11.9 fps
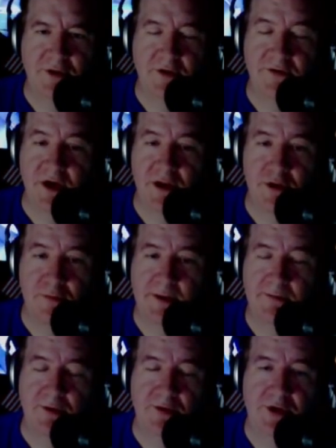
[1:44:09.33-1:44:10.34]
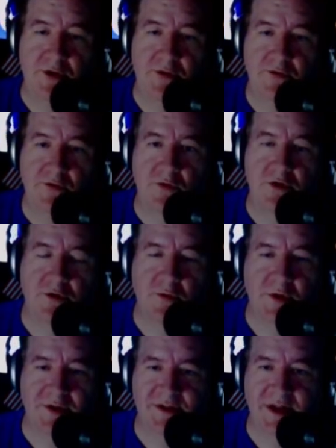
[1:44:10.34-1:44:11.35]
Those other people don't. We're the
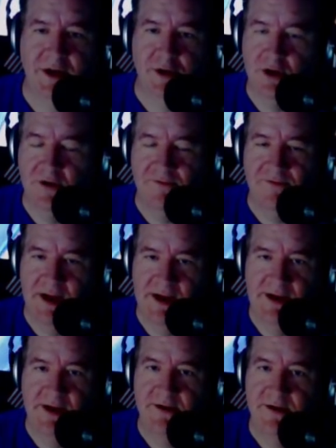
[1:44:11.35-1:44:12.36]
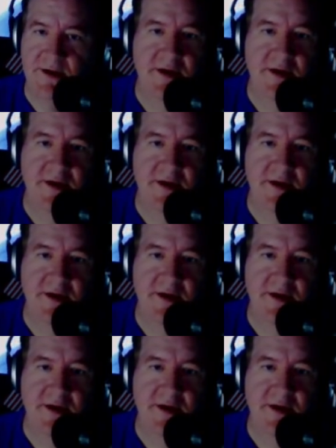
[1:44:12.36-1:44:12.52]
ones that are going to find it.